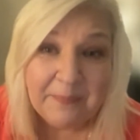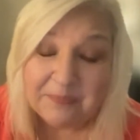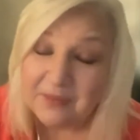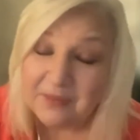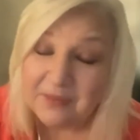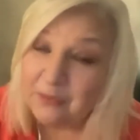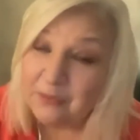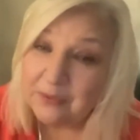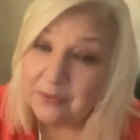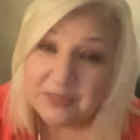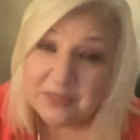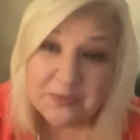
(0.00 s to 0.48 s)

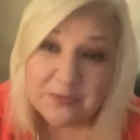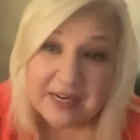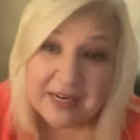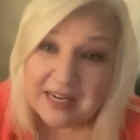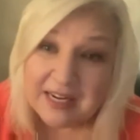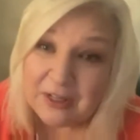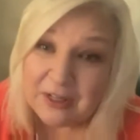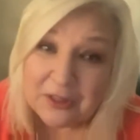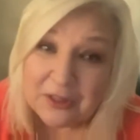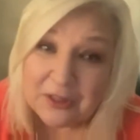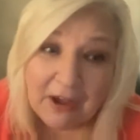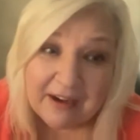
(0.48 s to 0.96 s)
Was
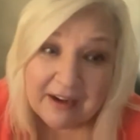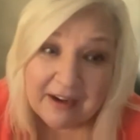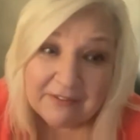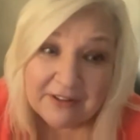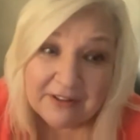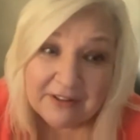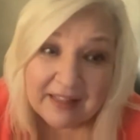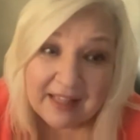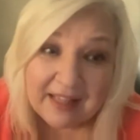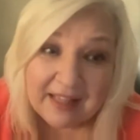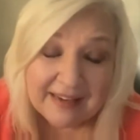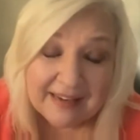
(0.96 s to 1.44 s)
reading a lot
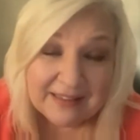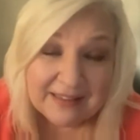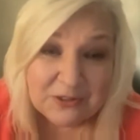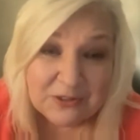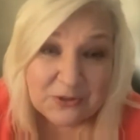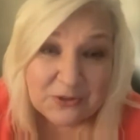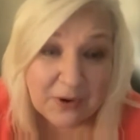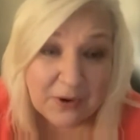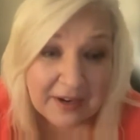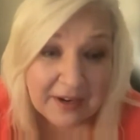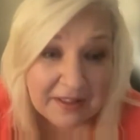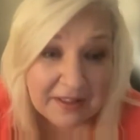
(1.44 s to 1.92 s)
of Glennon
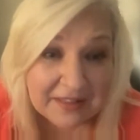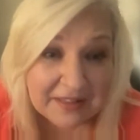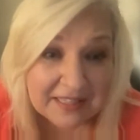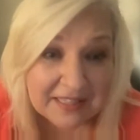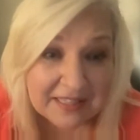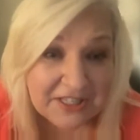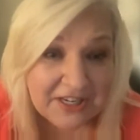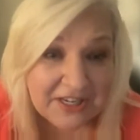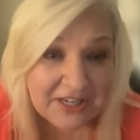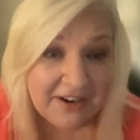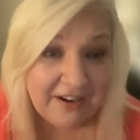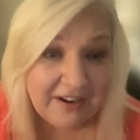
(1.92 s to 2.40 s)
Doyle
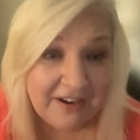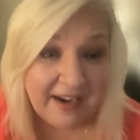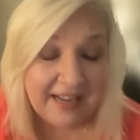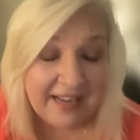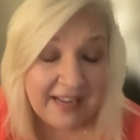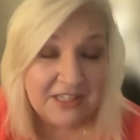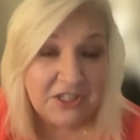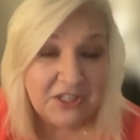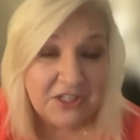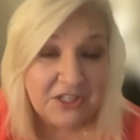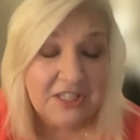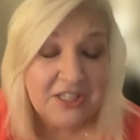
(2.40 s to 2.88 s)
this year,
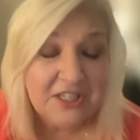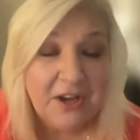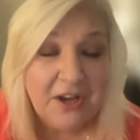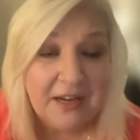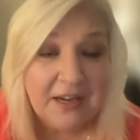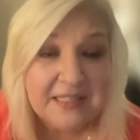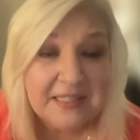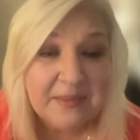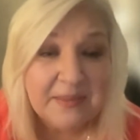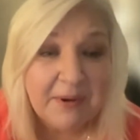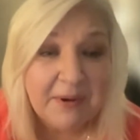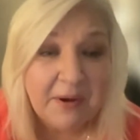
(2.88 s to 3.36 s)
and she
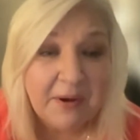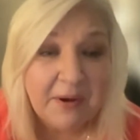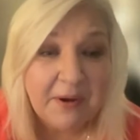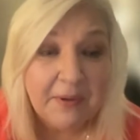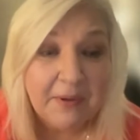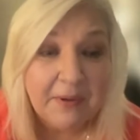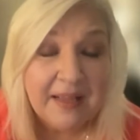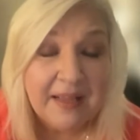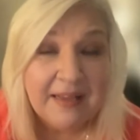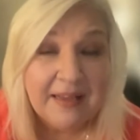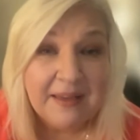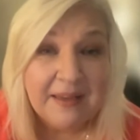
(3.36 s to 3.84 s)
talks about
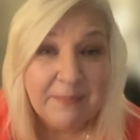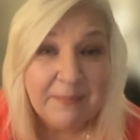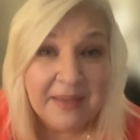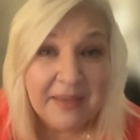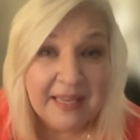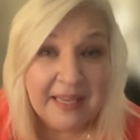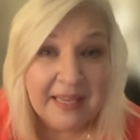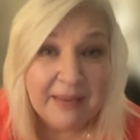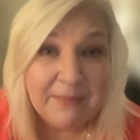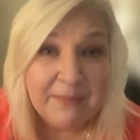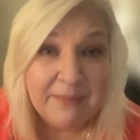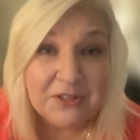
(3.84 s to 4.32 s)

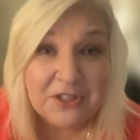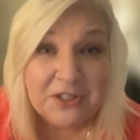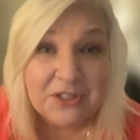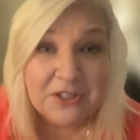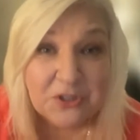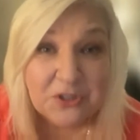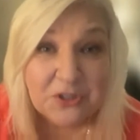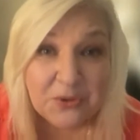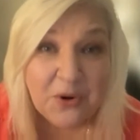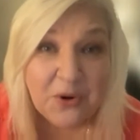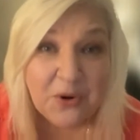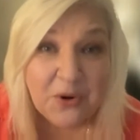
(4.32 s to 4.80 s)
being able to
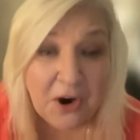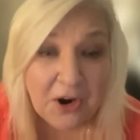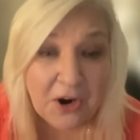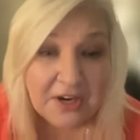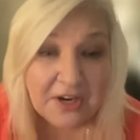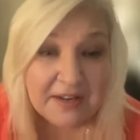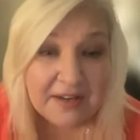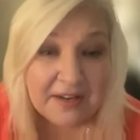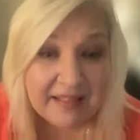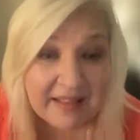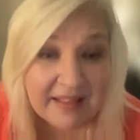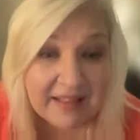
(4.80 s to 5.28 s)
do
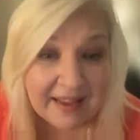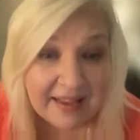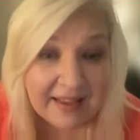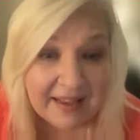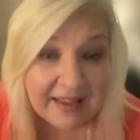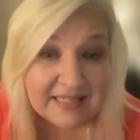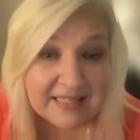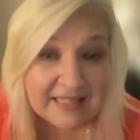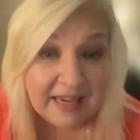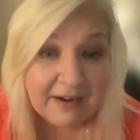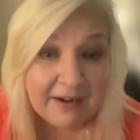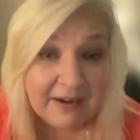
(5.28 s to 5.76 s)
hard
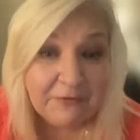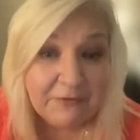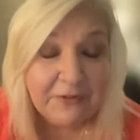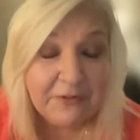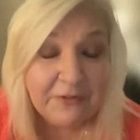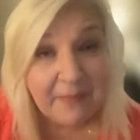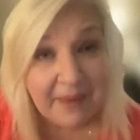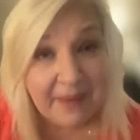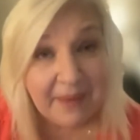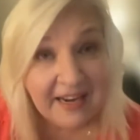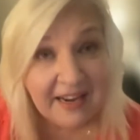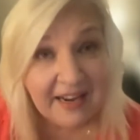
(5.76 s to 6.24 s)
things. And
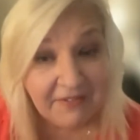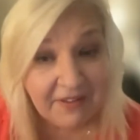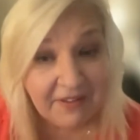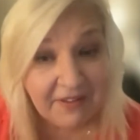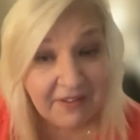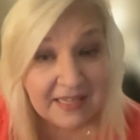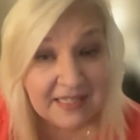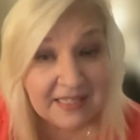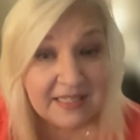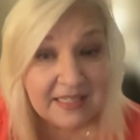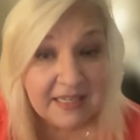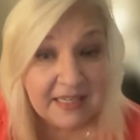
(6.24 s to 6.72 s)
for many of
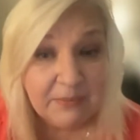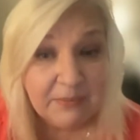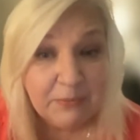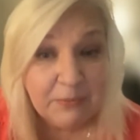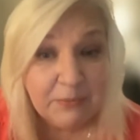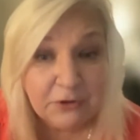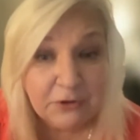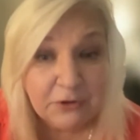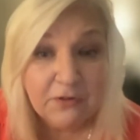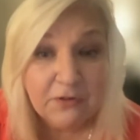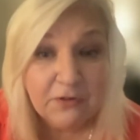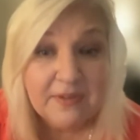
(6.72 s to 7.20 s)
us, it
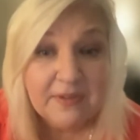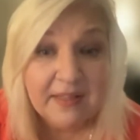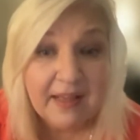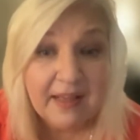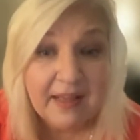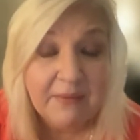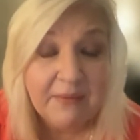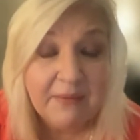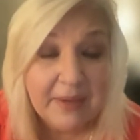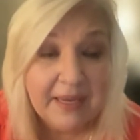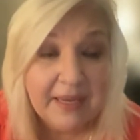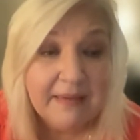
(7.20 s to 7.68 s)
proved
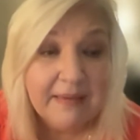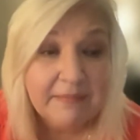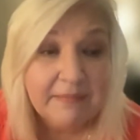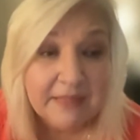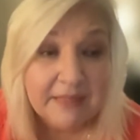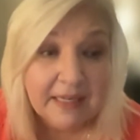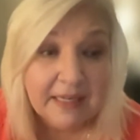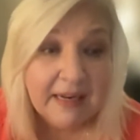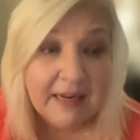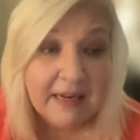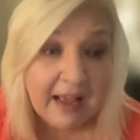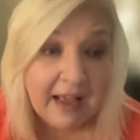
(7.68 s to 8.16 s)
that we
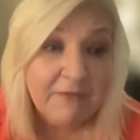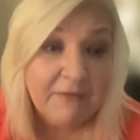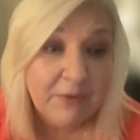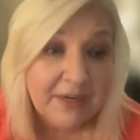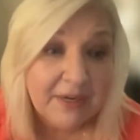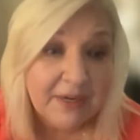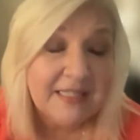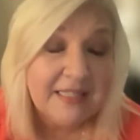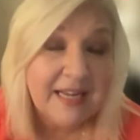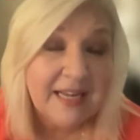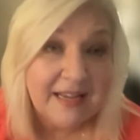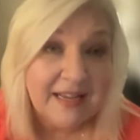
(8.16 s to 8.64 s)
did have what
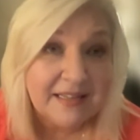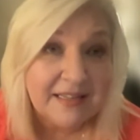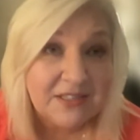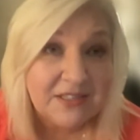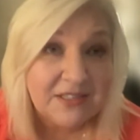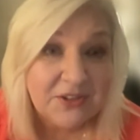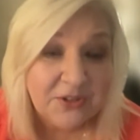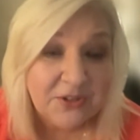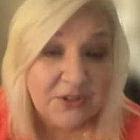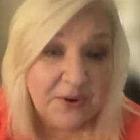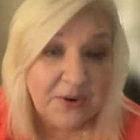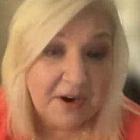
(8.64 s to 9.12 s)
it takes
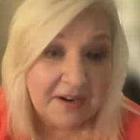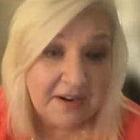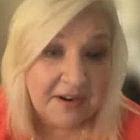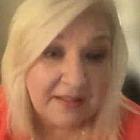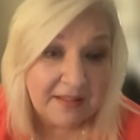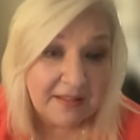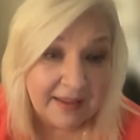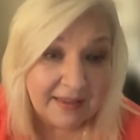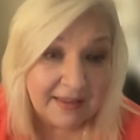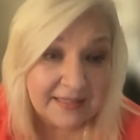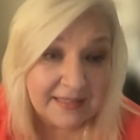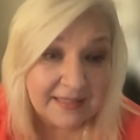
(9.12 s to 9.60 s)
to do hard
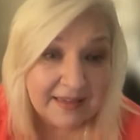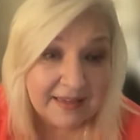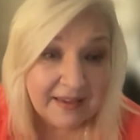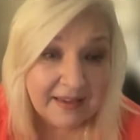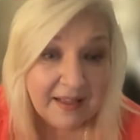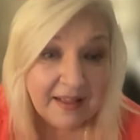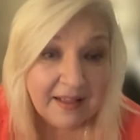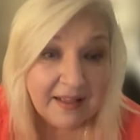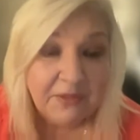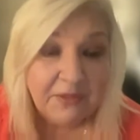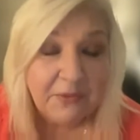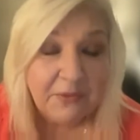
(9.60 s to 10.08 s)
things,
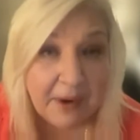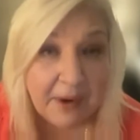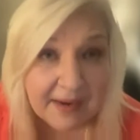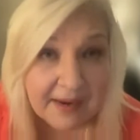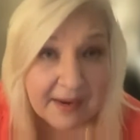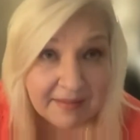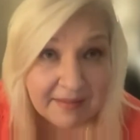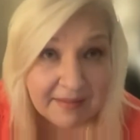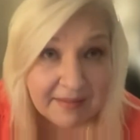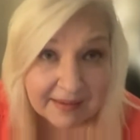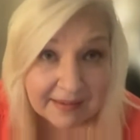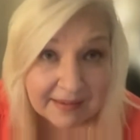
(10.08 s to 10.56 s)
the
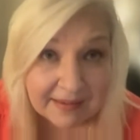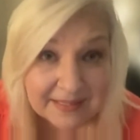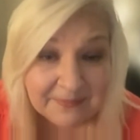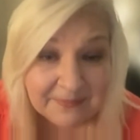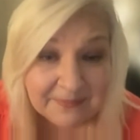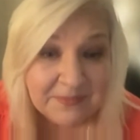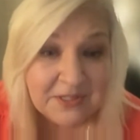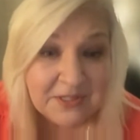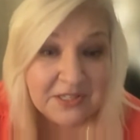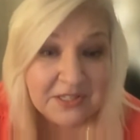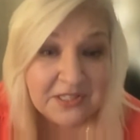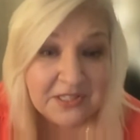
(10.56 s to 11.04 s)
right things,
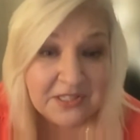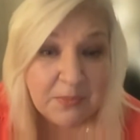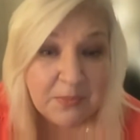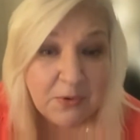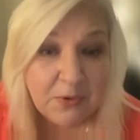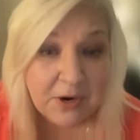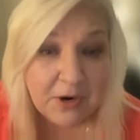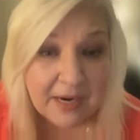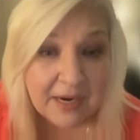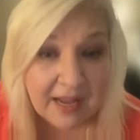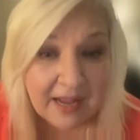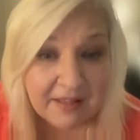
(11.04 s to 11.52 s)
to
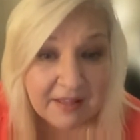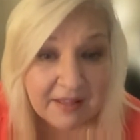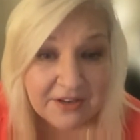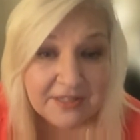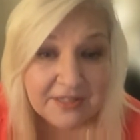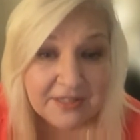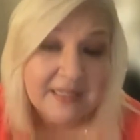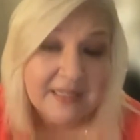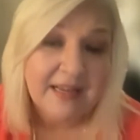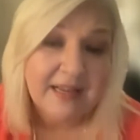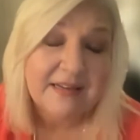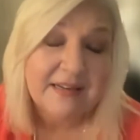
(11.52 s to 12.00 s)
support
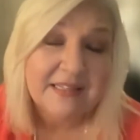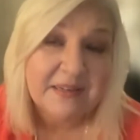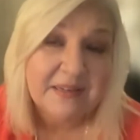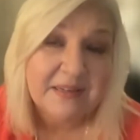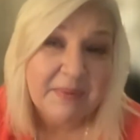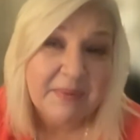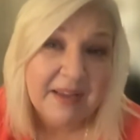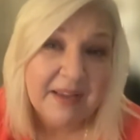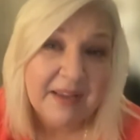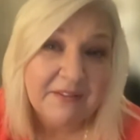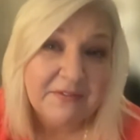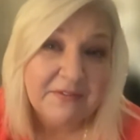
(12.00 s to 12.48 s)
others and to
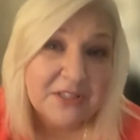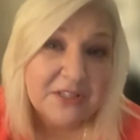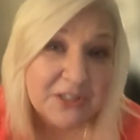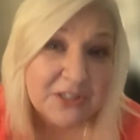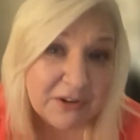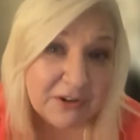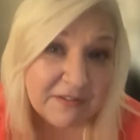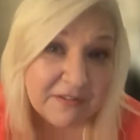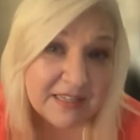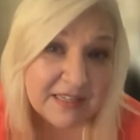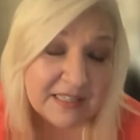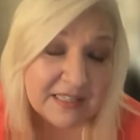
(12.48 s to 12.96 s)
be of
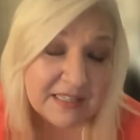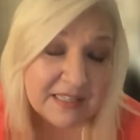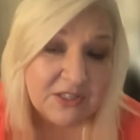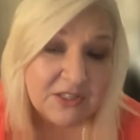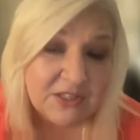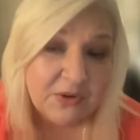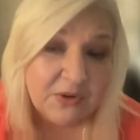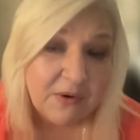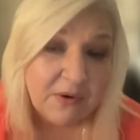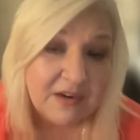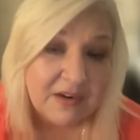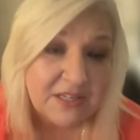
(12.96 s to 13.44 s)
service
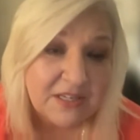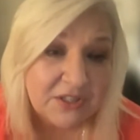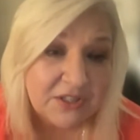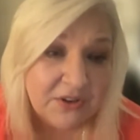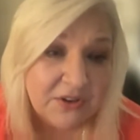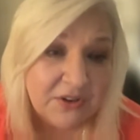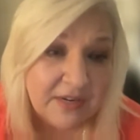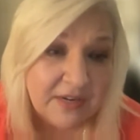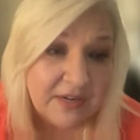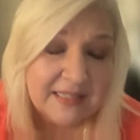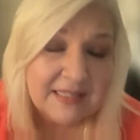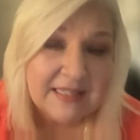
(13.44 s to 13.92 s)
to our
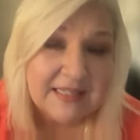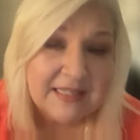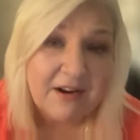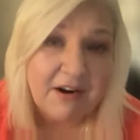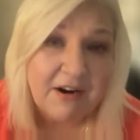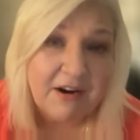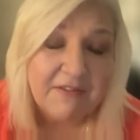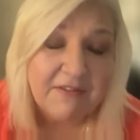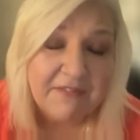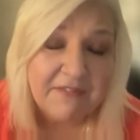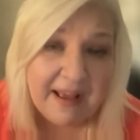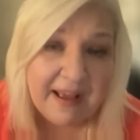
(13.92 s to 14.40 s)
students and
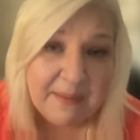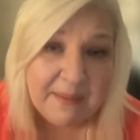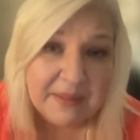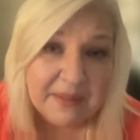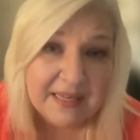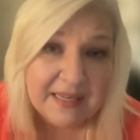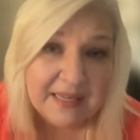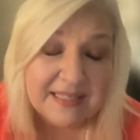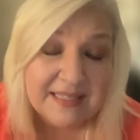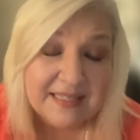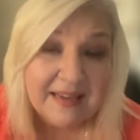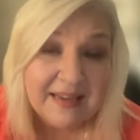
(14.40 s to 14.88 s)
our
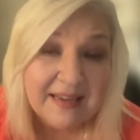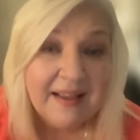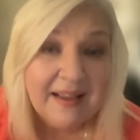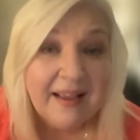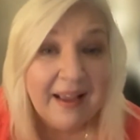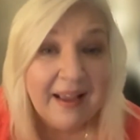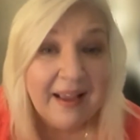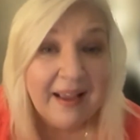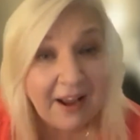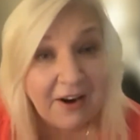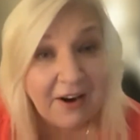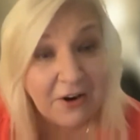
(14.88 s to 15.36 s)
families
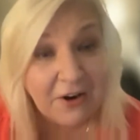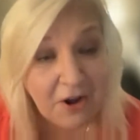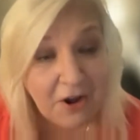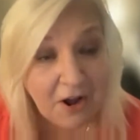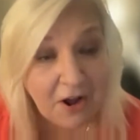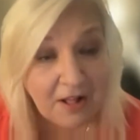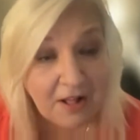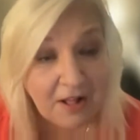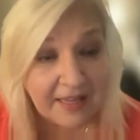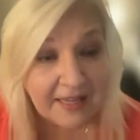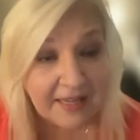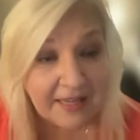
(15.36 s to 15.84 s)
and our
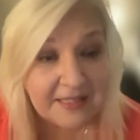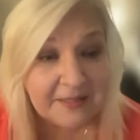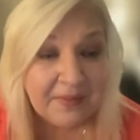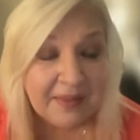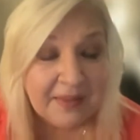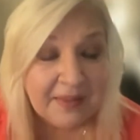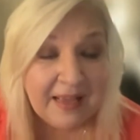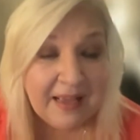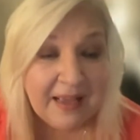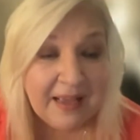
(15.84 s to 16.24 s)
colleagues.